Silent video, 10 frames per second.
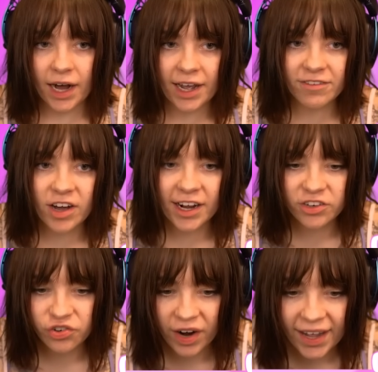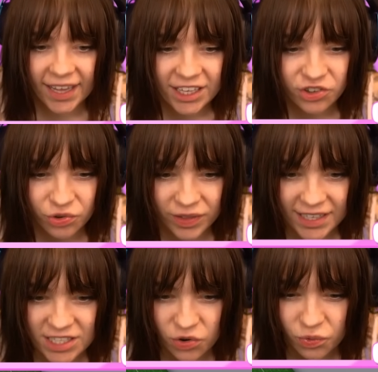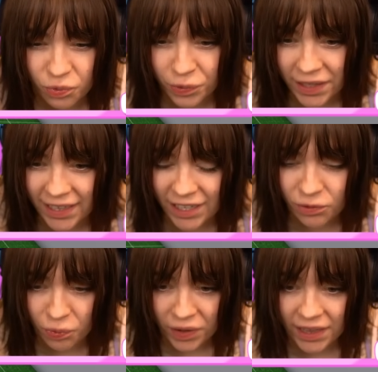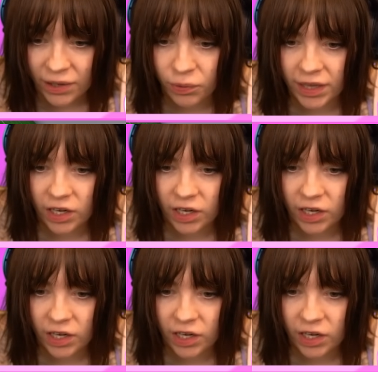I've got to try and do this really, really, really